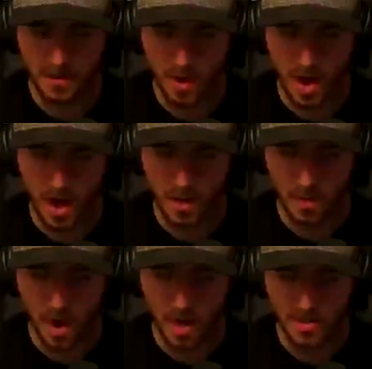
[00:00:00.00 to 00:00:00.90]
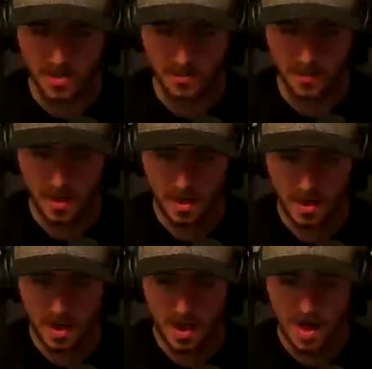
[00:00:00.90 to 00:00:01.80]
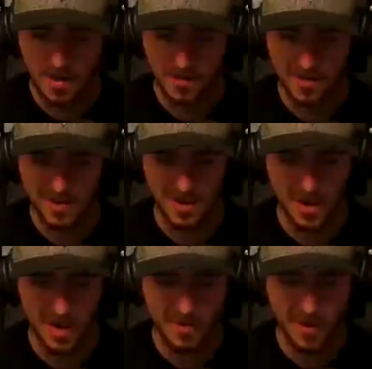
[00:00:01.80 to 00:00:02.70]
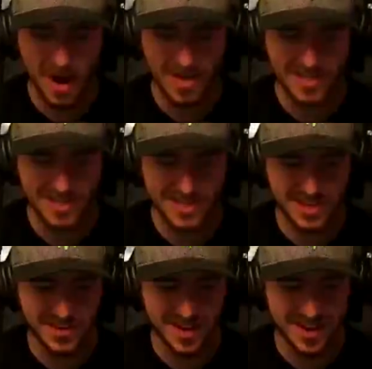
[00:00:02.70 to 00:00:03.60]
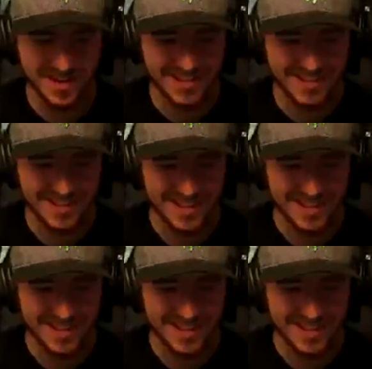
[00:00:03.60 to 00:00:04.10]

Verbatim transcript: Rossin'. Why are you racing? You know I'm Rossin' so nice?